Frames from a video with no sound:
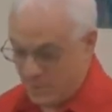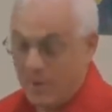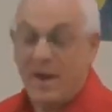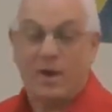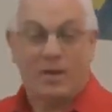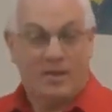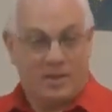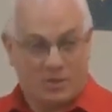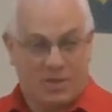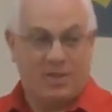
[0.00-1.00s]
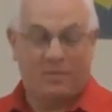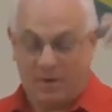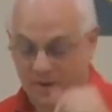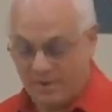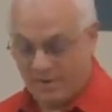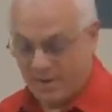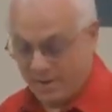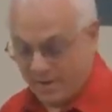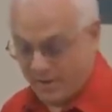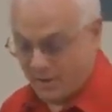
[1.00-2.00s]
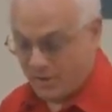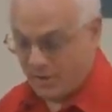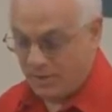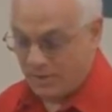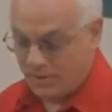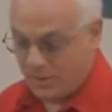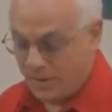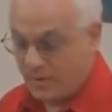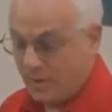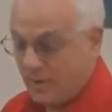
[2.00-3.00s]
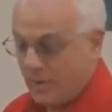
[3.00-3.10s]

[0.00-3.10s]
Or air conditioning, right? Air conditioning, right?